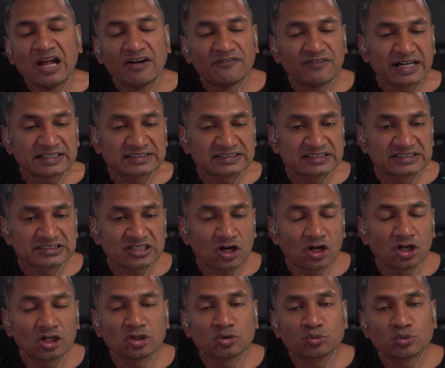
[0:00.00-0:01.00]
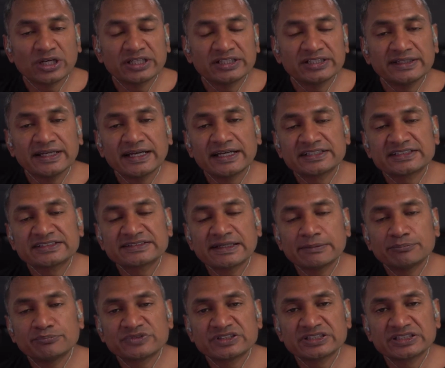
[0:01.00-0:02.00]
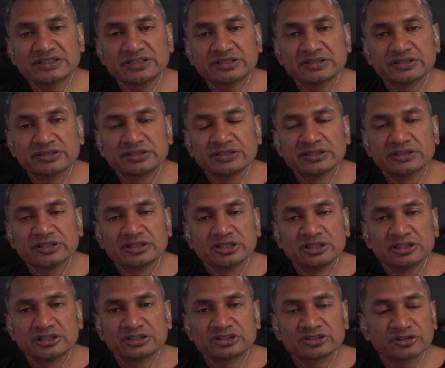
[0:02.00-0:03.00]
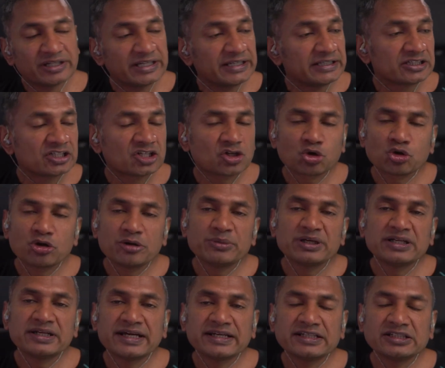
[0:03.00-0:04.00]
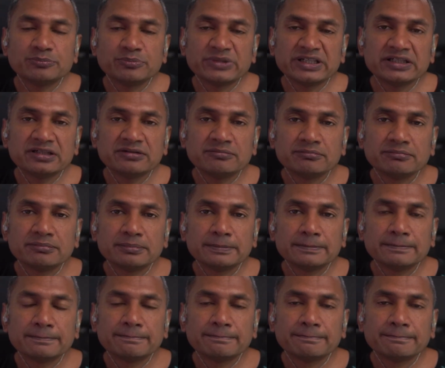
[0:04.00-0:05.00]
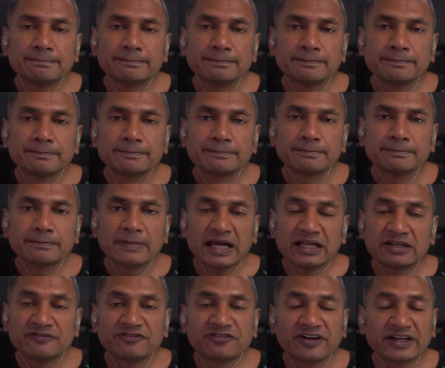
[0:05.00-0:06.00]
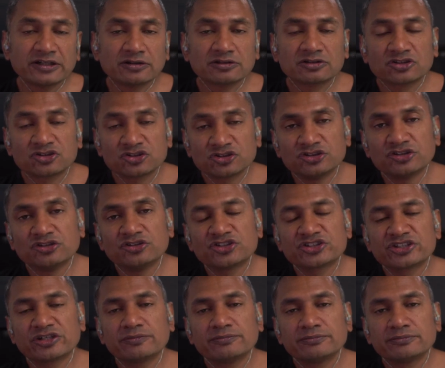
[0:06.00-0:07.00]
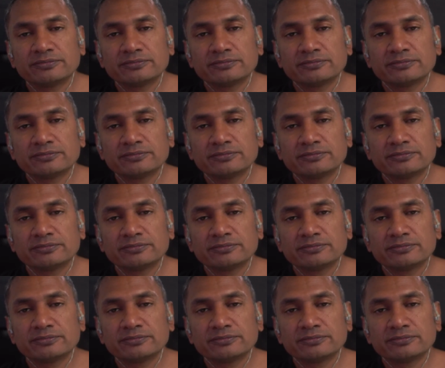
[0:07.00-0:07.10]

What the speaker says: that has already attempted to incriminate me and failed to do so.